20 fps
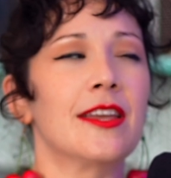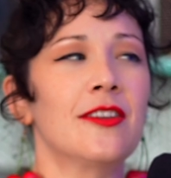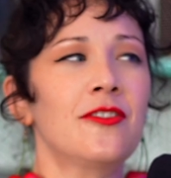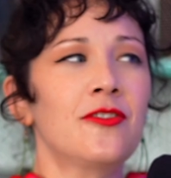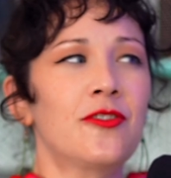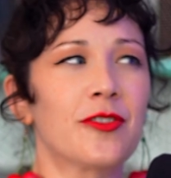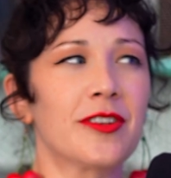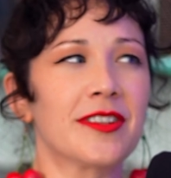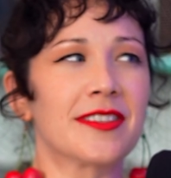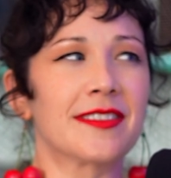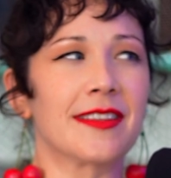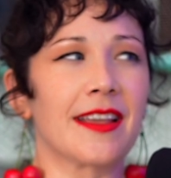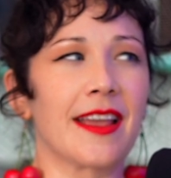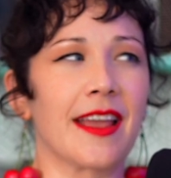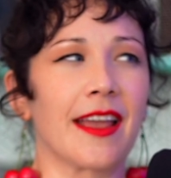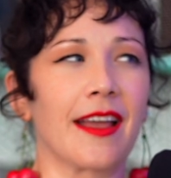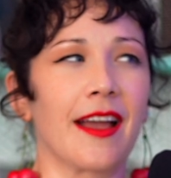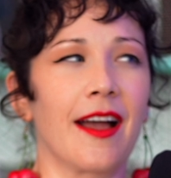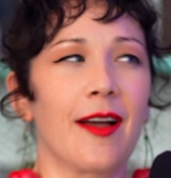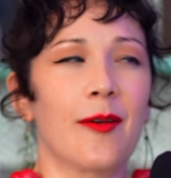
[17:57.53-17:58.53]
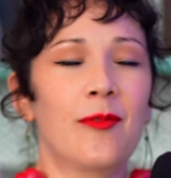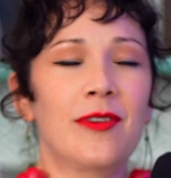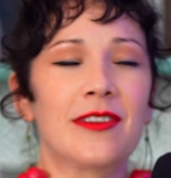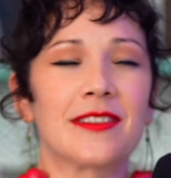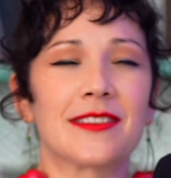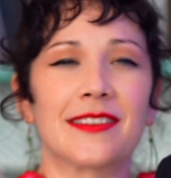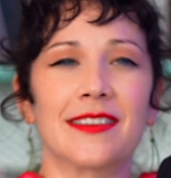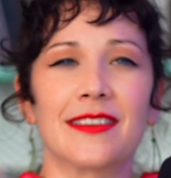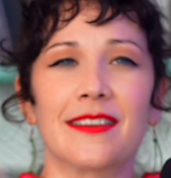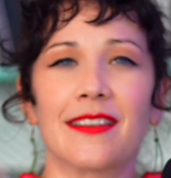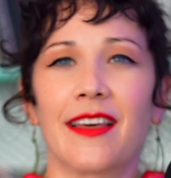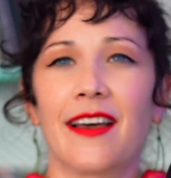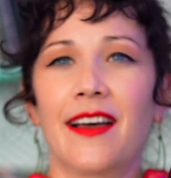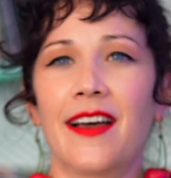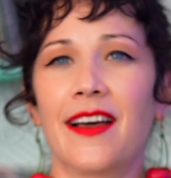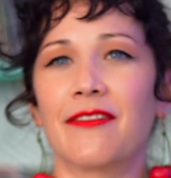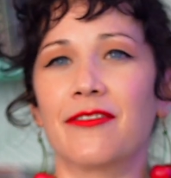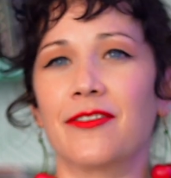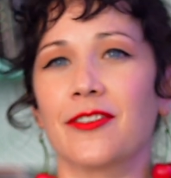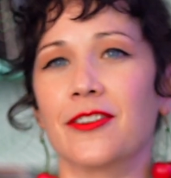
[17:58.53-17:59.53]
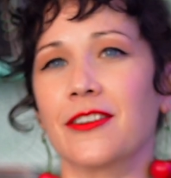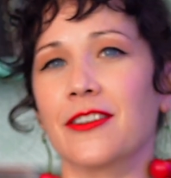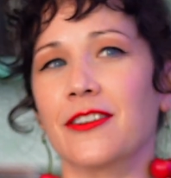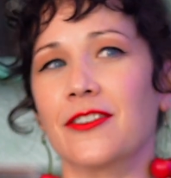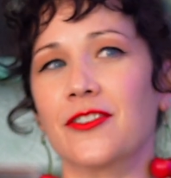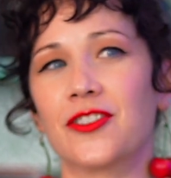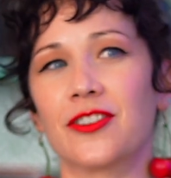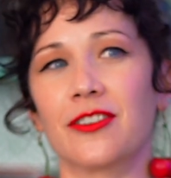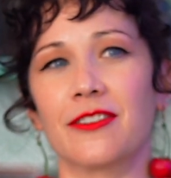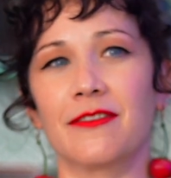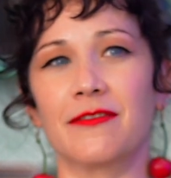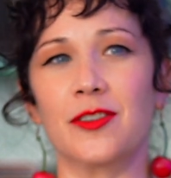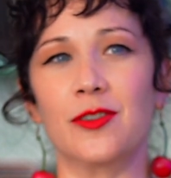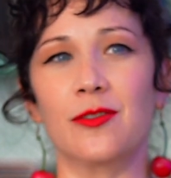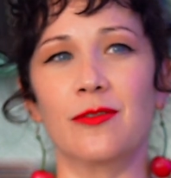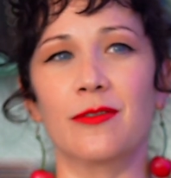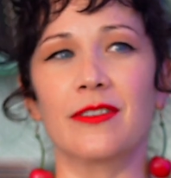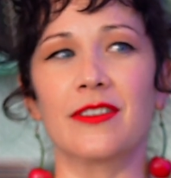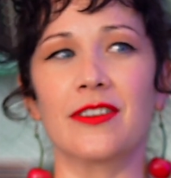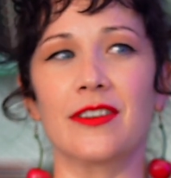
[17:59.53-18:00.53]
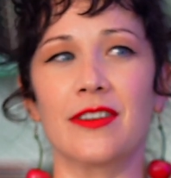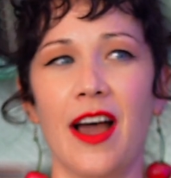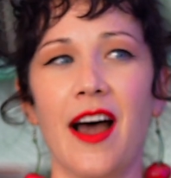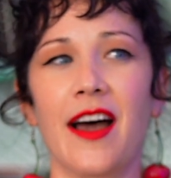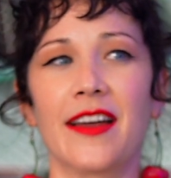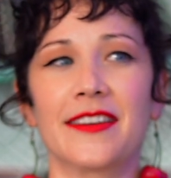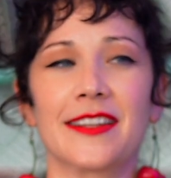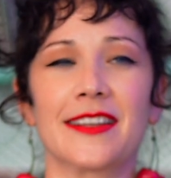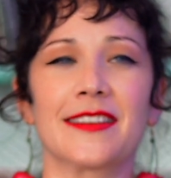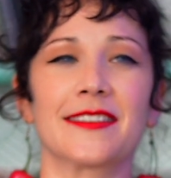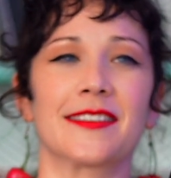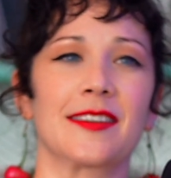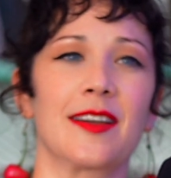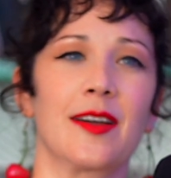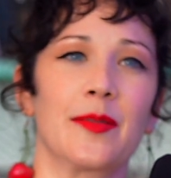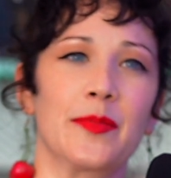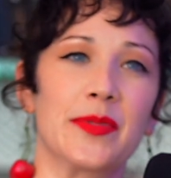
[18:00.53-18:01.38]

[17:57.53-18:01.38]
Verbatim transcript: Interesting. I want to see that footage of you not dancing on